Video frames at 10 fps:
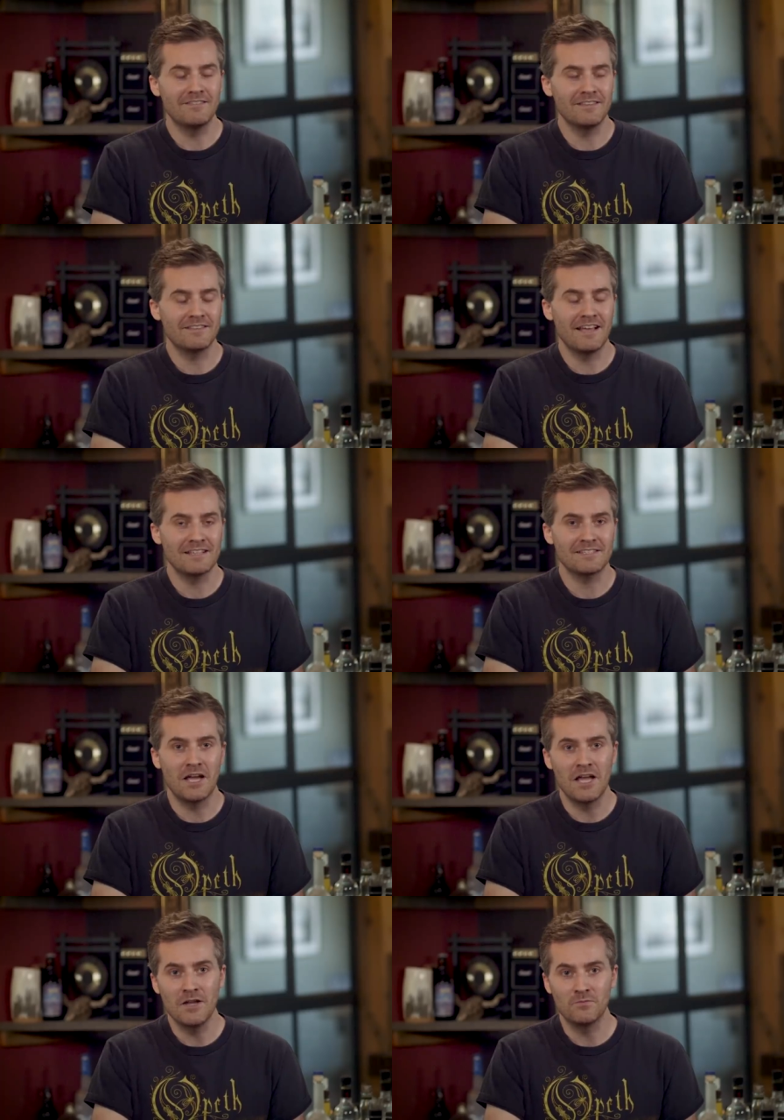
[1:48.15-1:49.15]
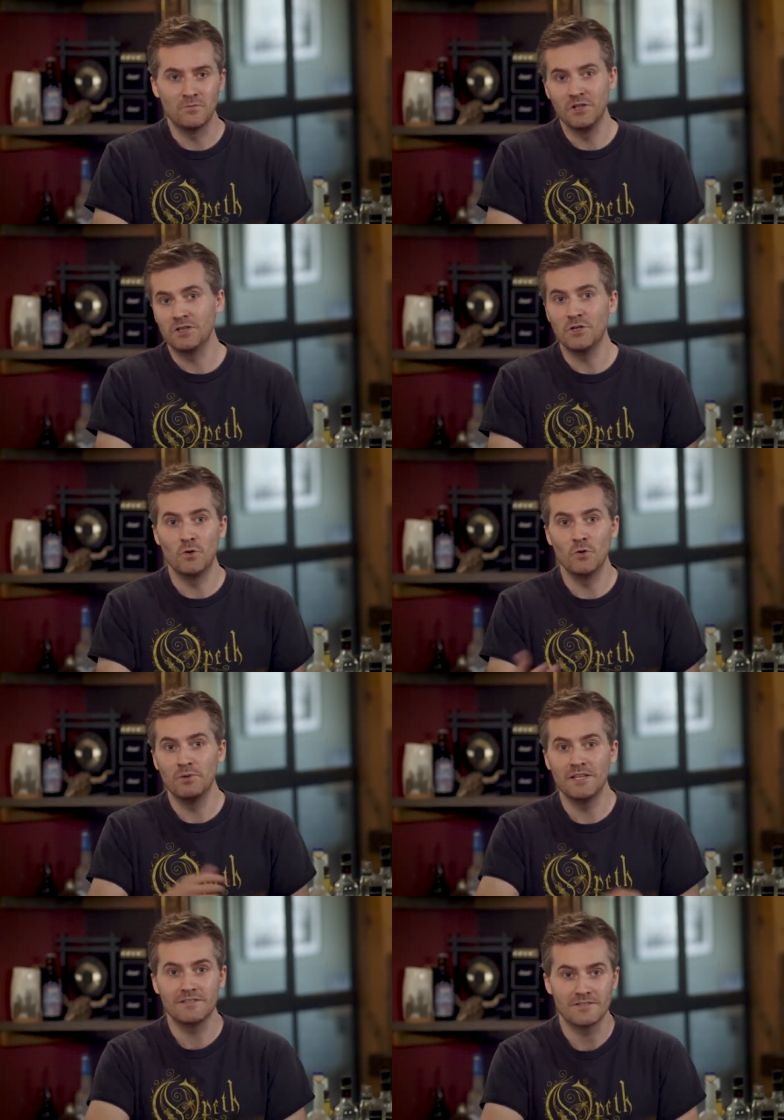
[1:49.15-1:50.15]
think that's a really cool
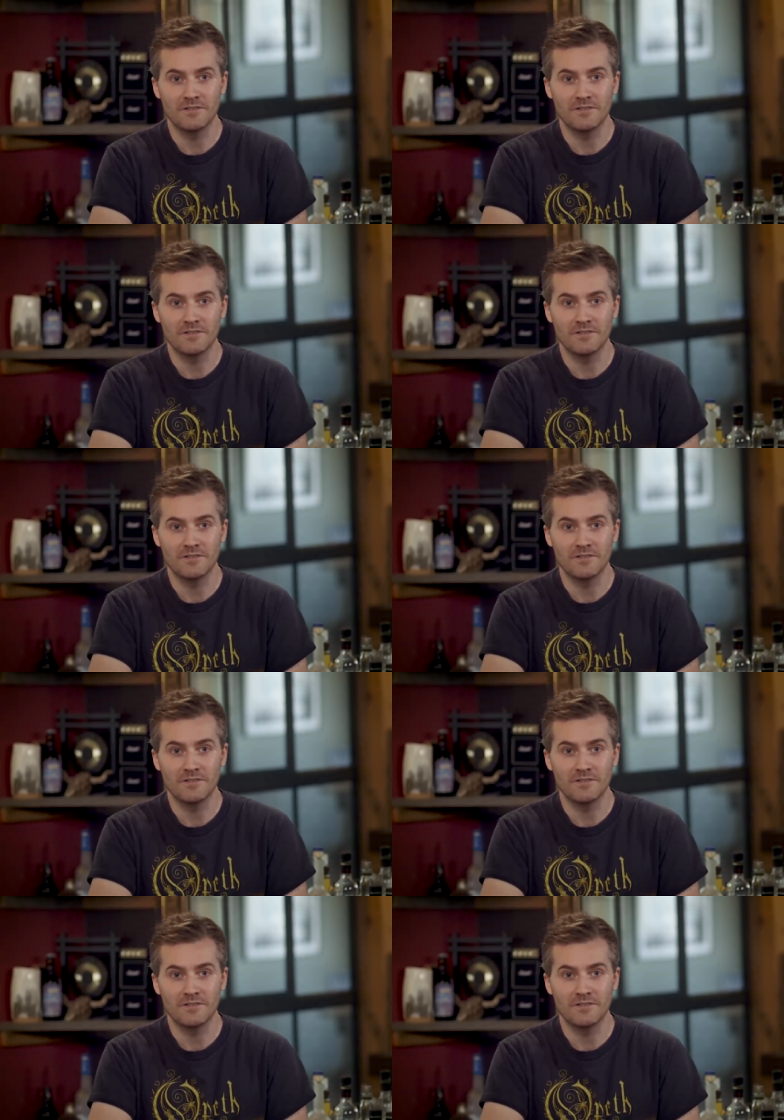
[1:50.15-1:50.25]
place to